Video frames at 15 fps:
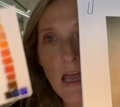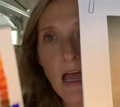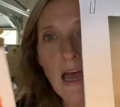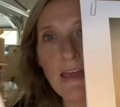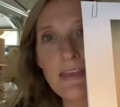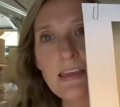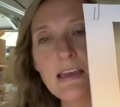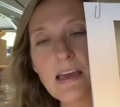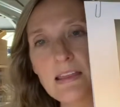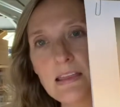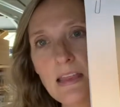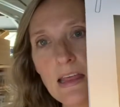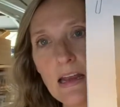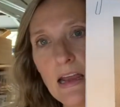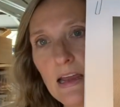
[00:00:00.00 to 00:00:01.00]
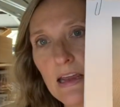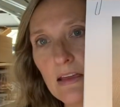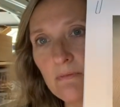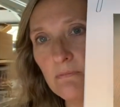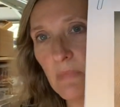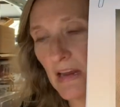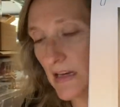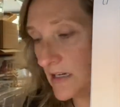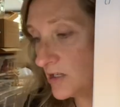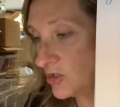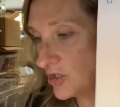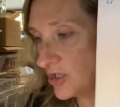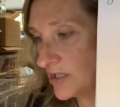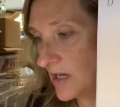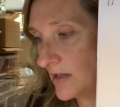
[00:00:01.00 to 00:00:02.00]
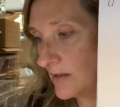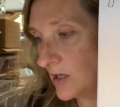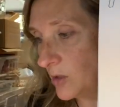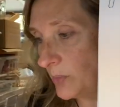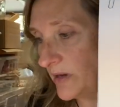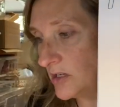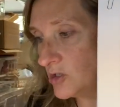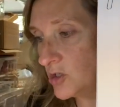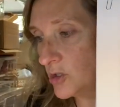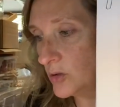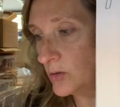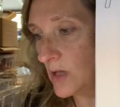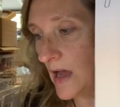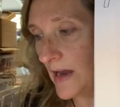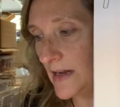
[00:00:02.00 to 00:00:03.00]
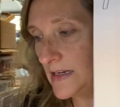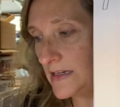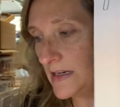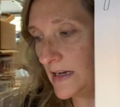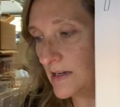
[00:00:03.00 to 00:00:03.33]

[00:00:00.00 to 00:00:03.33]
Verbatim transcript: I think I, that I have made it just a little bit too light.